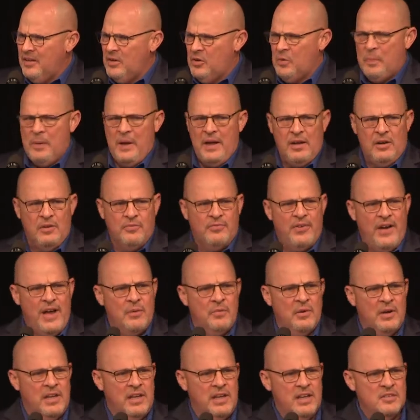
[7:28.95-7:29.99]
You're picking a fight
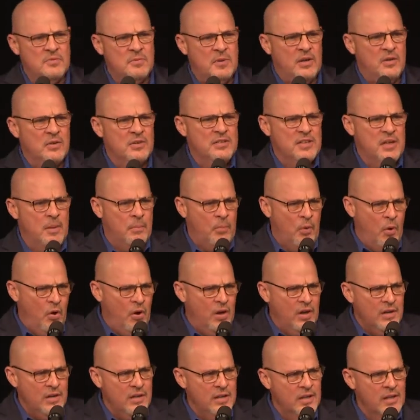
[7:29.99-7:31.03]
with kids because they're
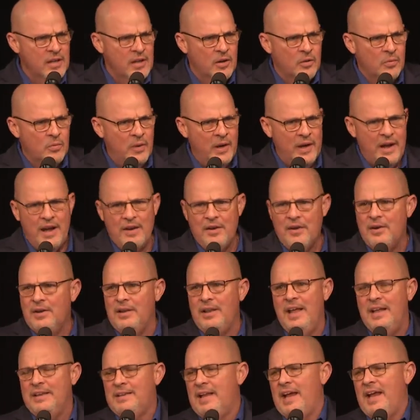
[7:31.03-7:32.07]
poor. We're not going to
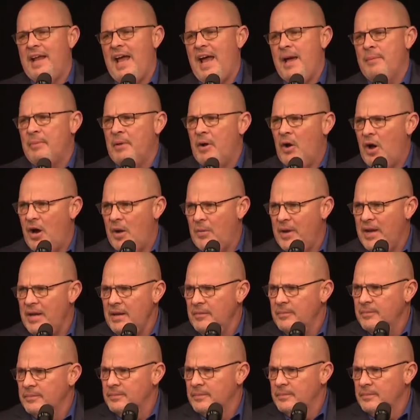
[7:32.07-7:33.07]
let that happen, are we? No.